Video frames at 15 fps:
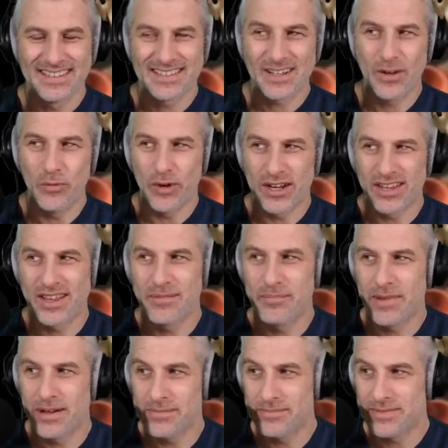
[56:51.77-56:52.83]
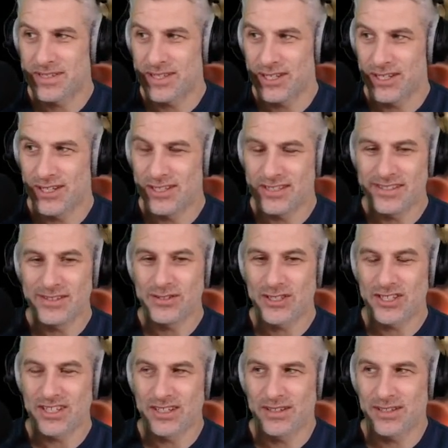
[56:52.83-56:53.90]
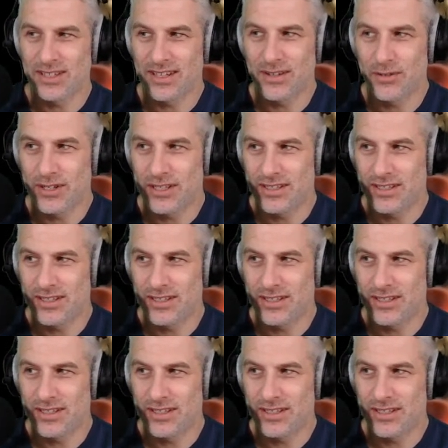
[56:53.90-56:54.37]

like one of them mums that you used to, you know, when